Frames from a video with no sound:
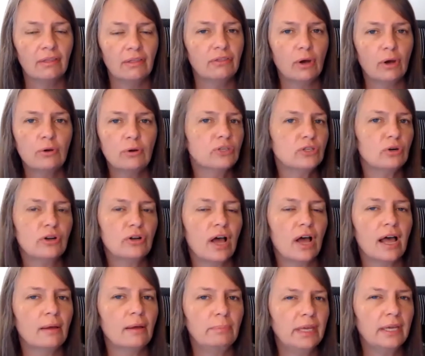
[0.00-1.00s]
those are
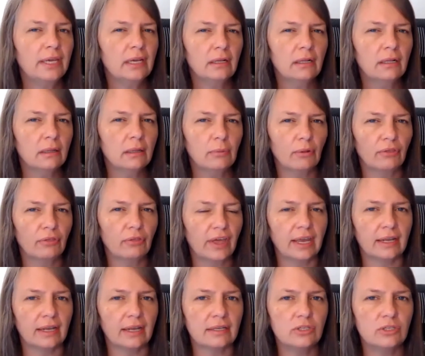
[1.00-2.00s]
not appealable
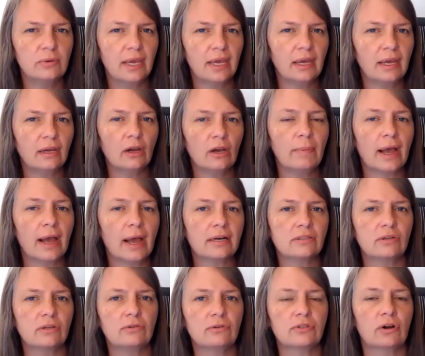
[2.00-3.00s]
things. You can't go back
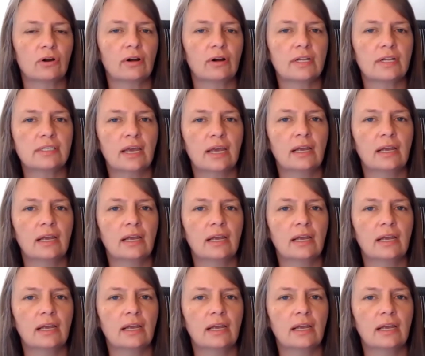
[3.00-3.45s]
to Social Security